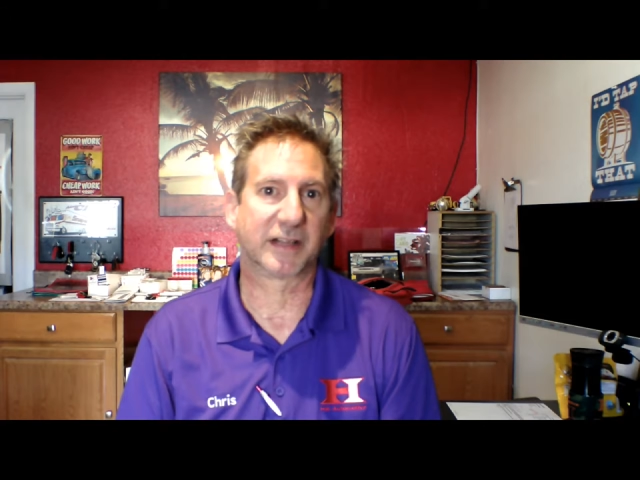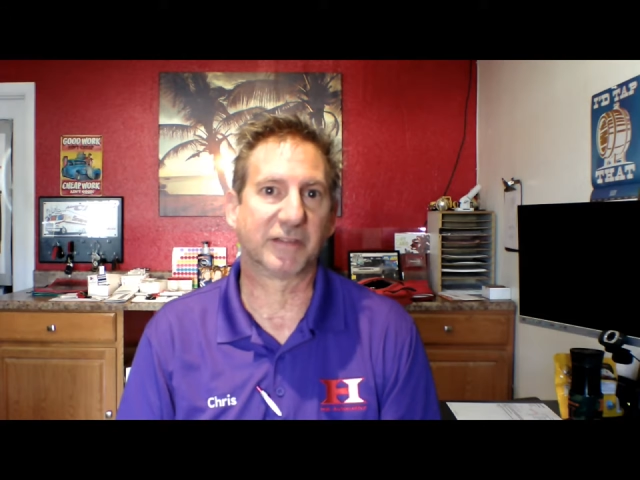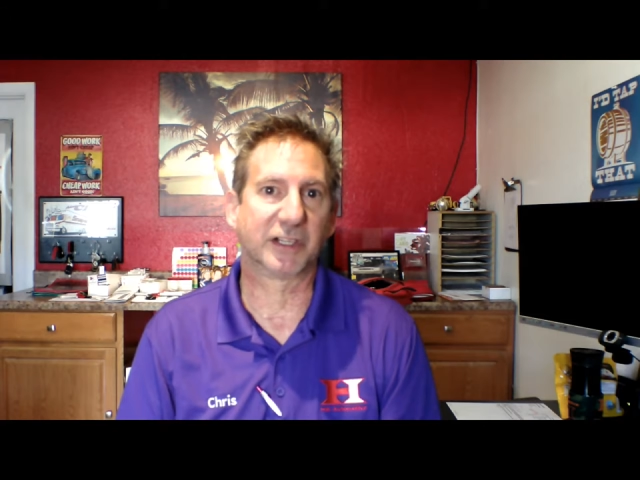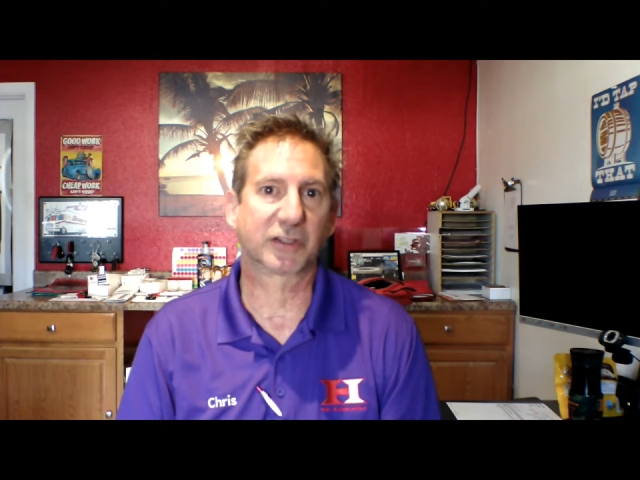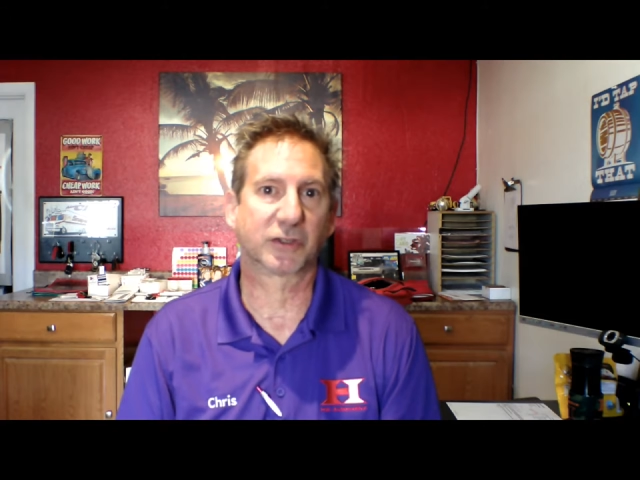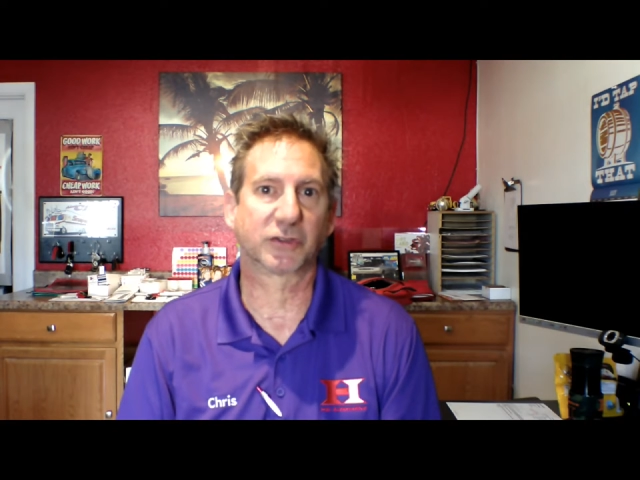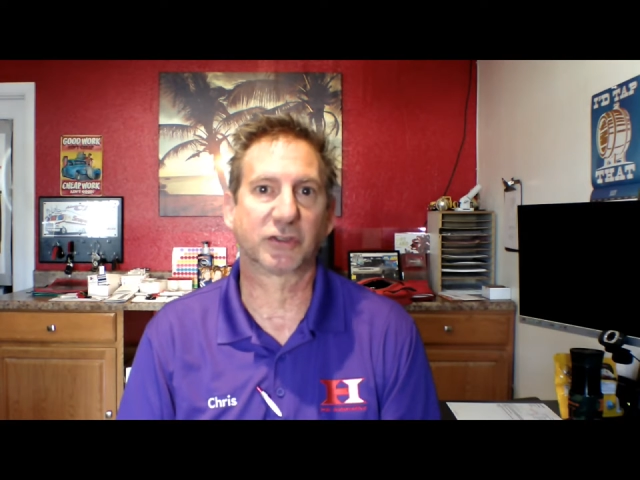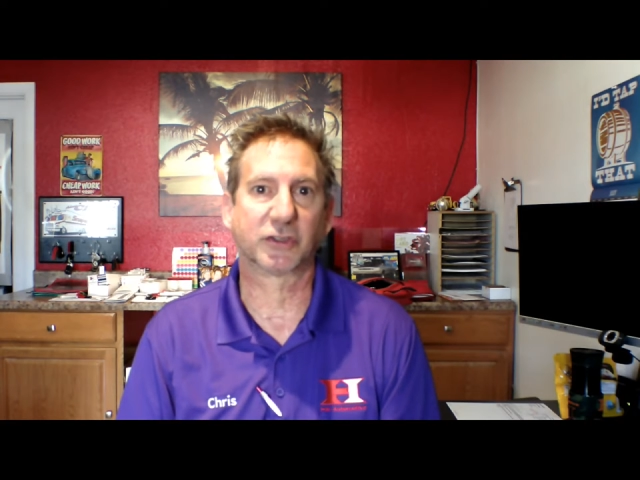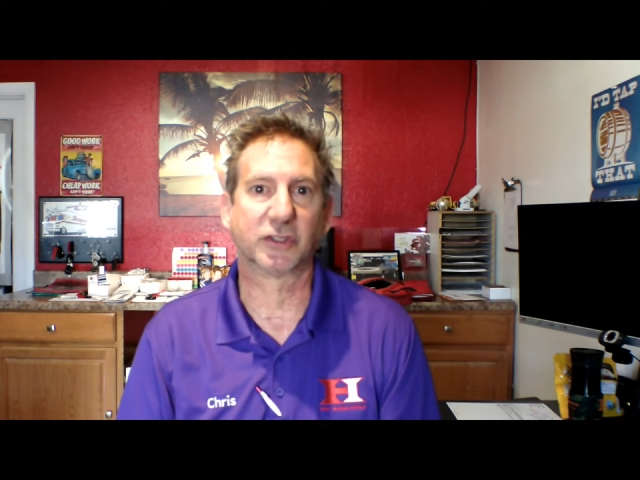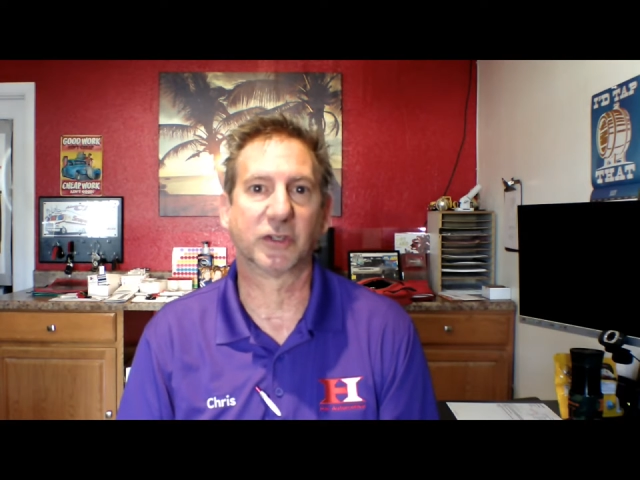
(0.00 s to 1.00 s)
that vehicle,
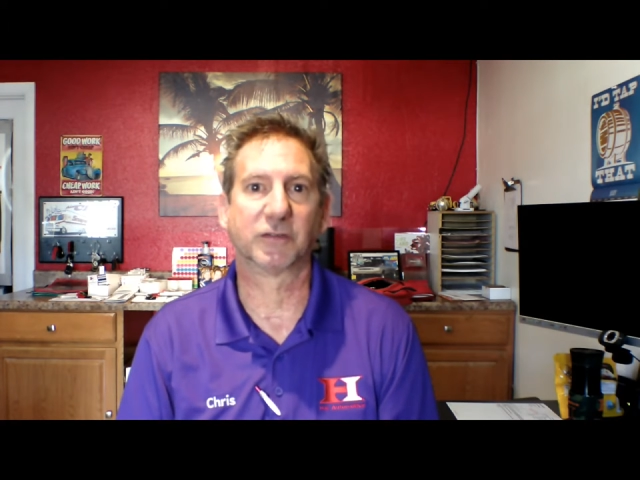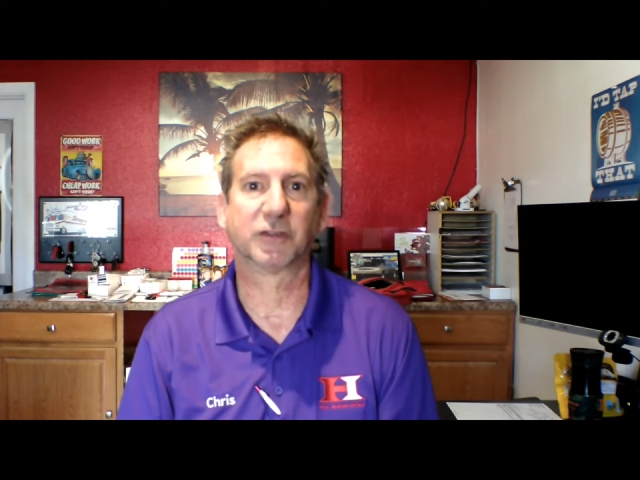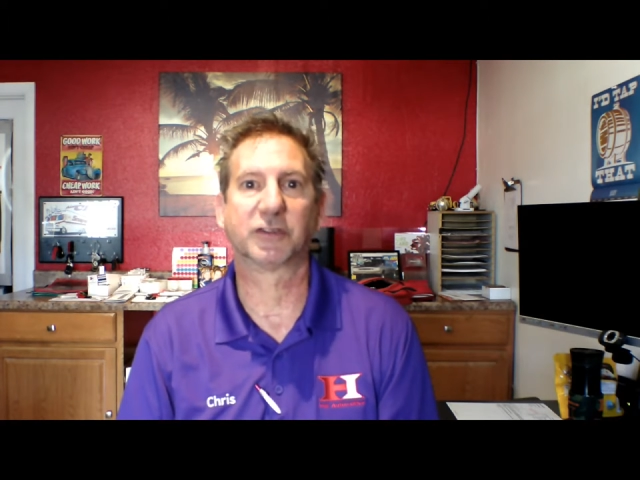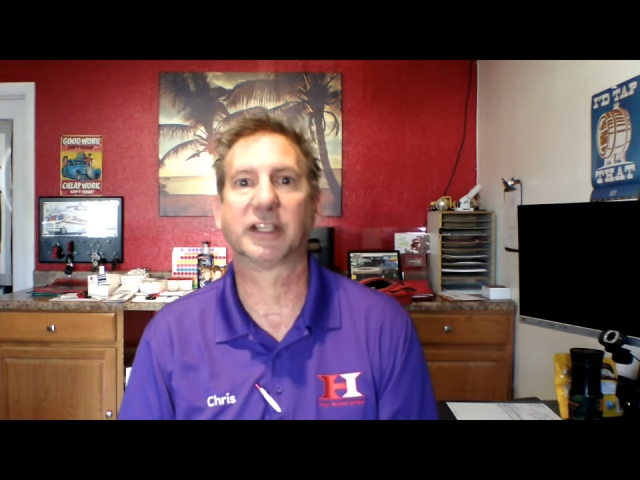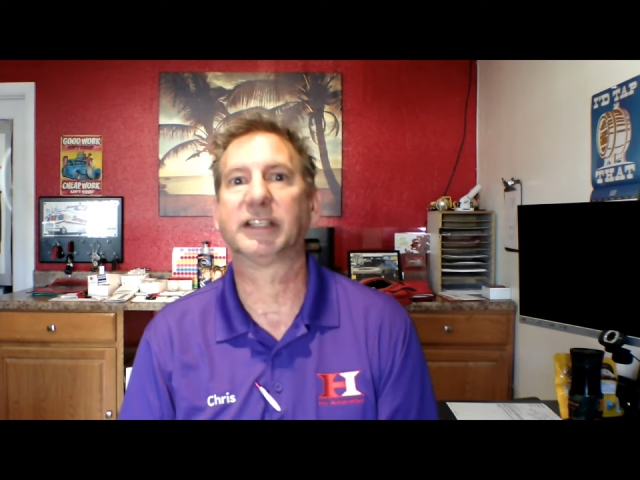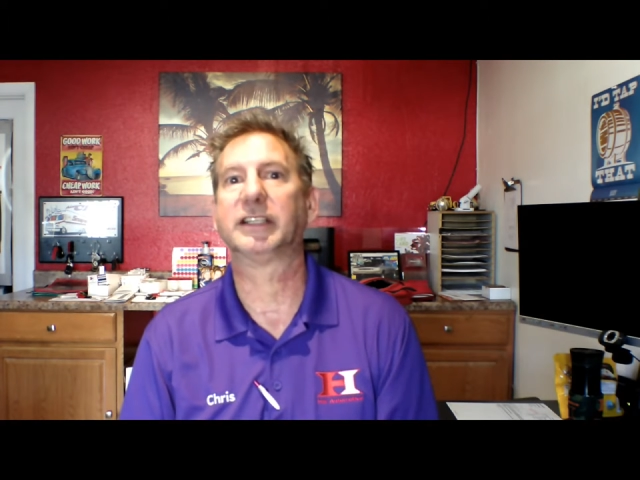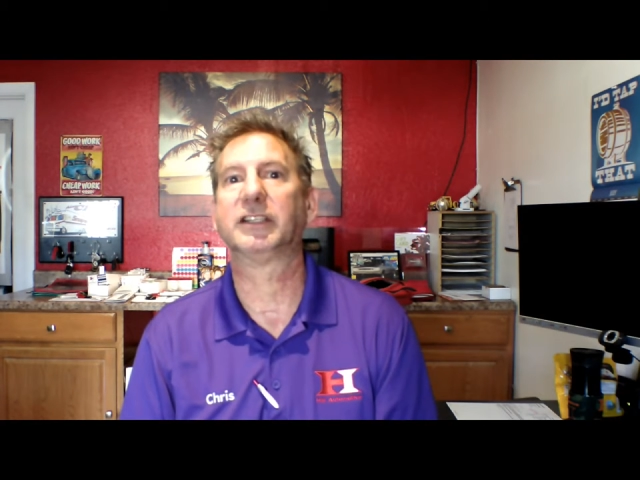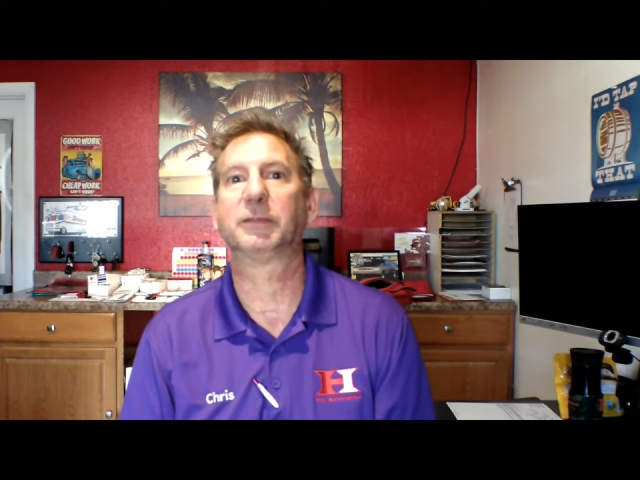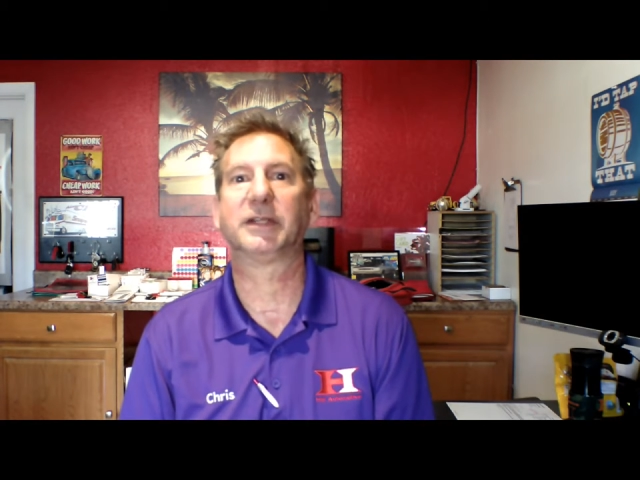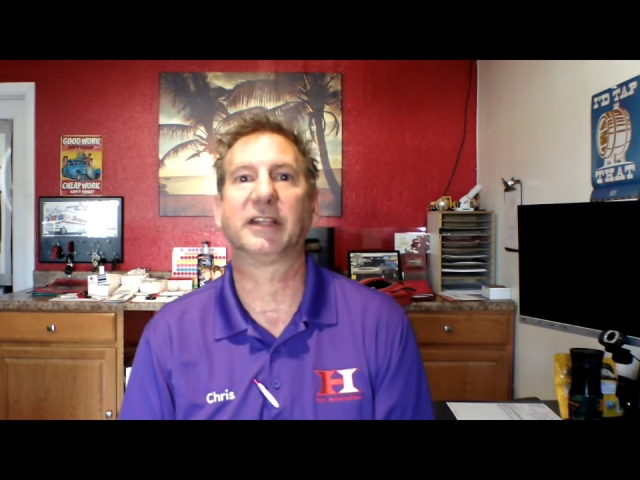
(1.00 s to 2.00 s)
so you know if there's anything that
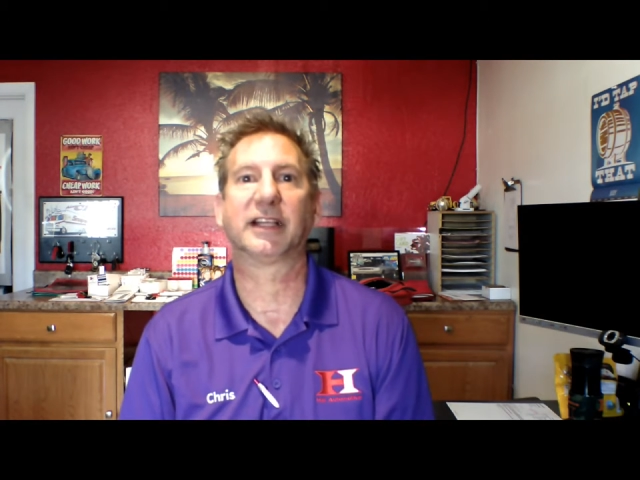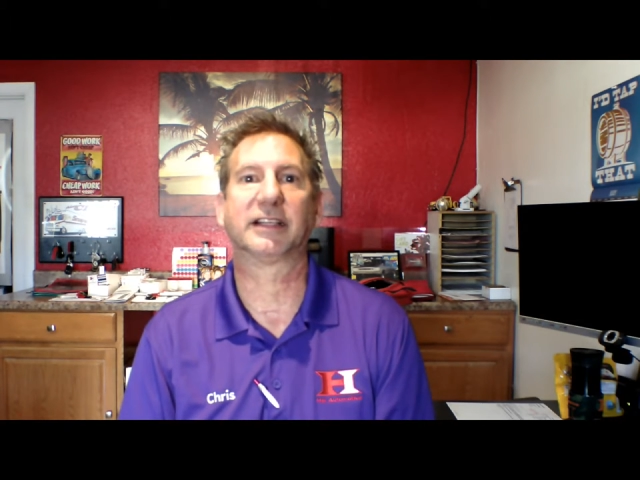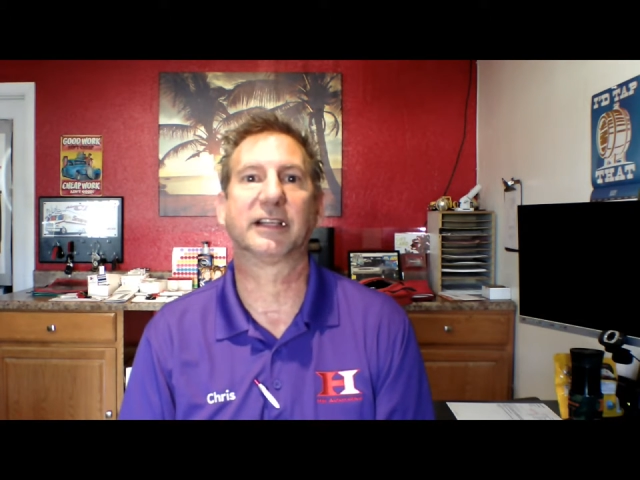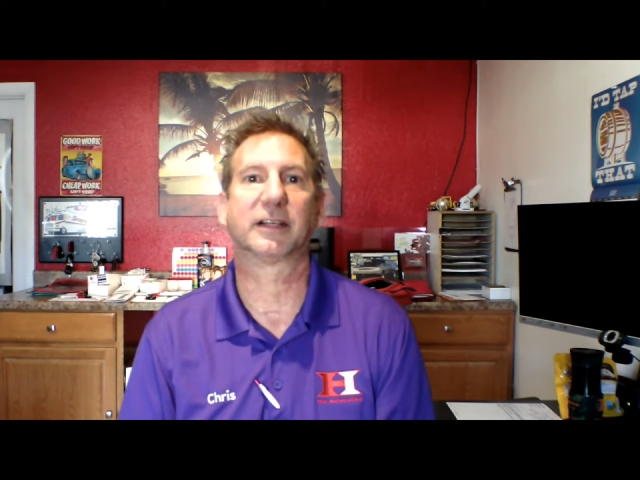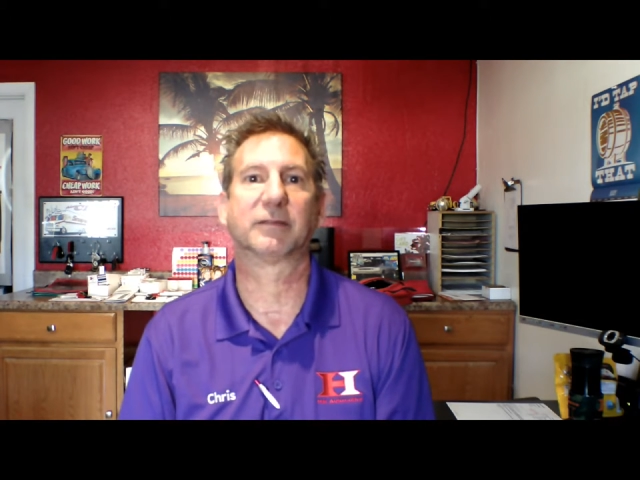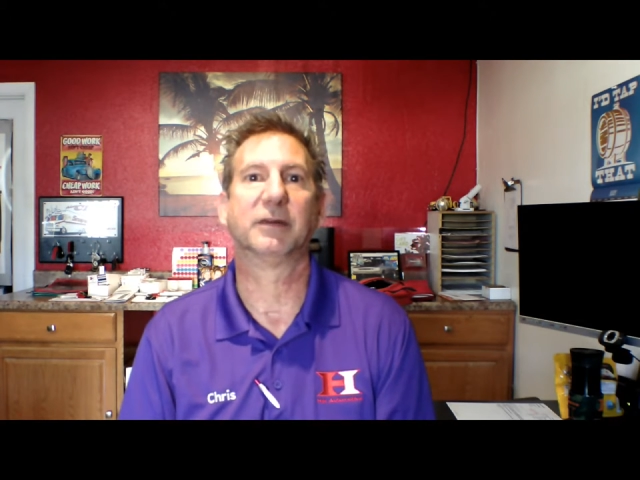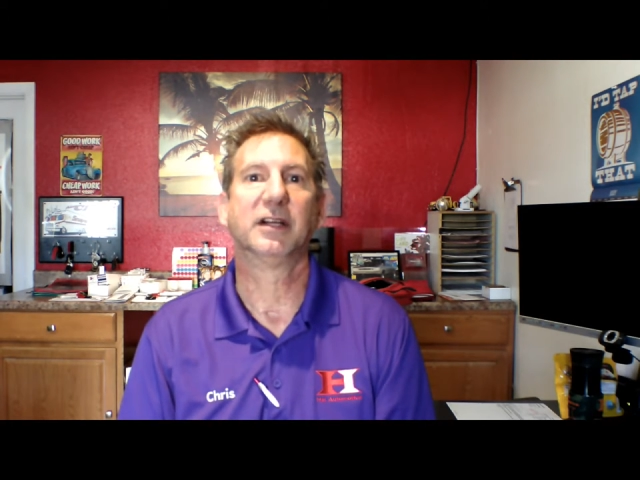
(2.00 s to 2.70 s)
needs to be taken care